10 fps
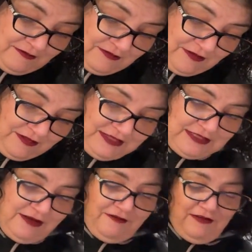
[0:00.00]
roll this
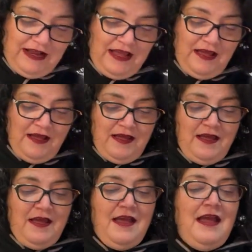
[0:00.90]
over it,
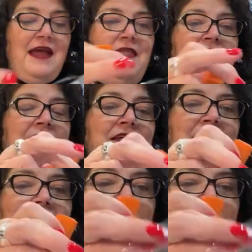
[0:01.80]
and then look at